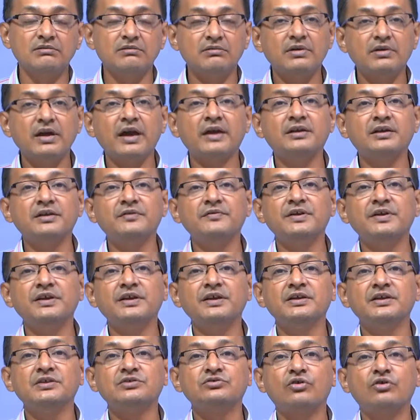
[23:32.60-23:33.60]

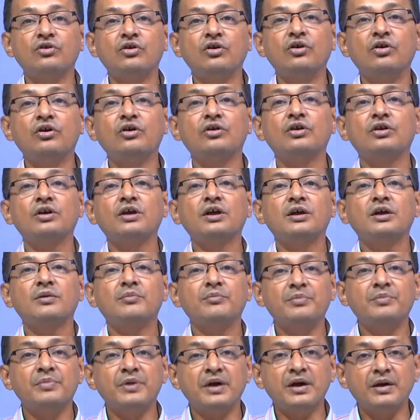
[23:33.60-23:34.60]
activities, or
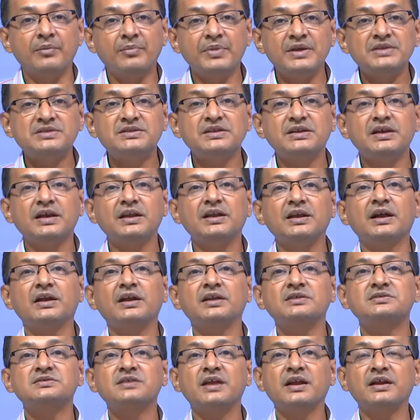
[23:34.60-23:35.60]
basically
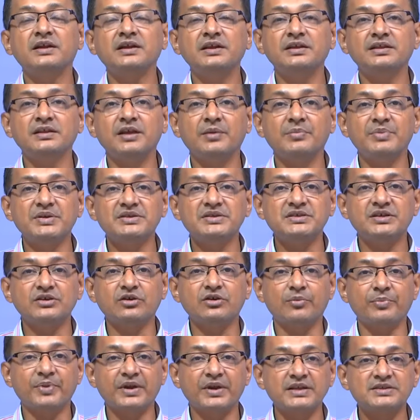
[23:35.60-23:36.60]
understanding the basic
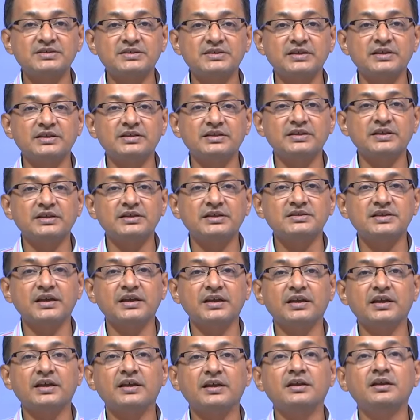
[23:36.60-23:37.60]
operational things. I
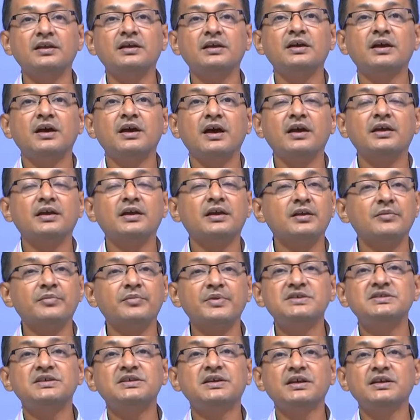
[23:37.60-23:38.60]
can
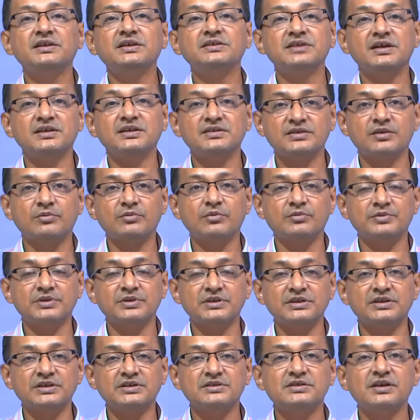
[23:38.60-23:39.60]
basically judge some of the
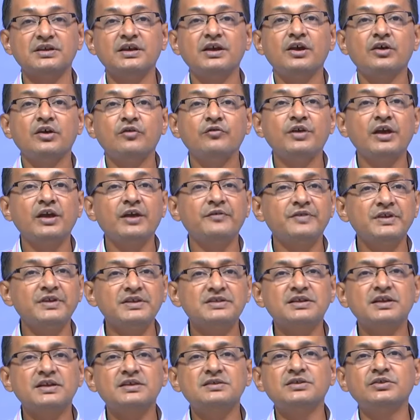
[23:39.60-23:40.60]
things. We have
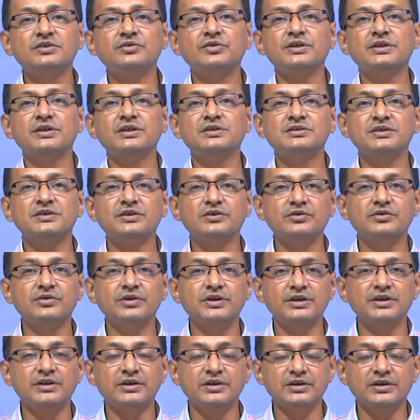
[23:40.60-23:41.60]
discussed during the
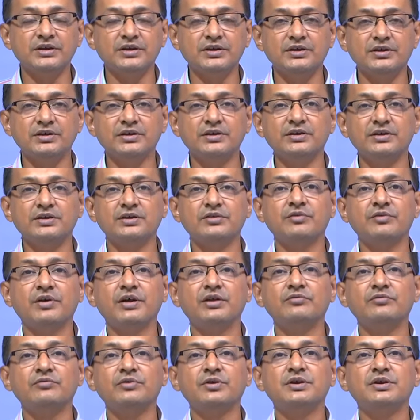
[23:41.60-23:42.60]
security, while
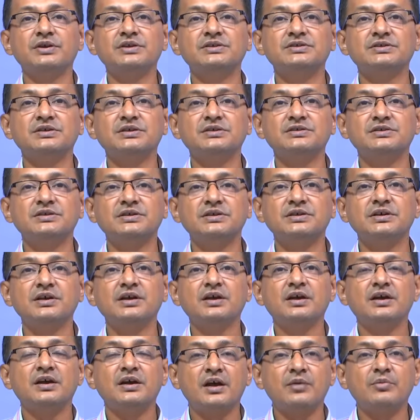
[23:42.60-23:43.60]
we are discussing
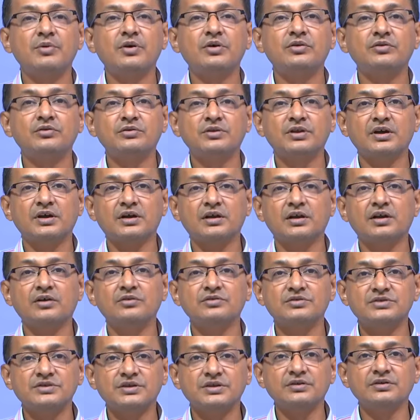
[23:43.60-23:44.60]
about the
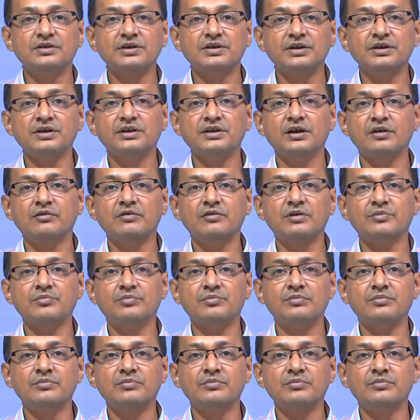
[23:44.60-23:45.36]
cloud security in our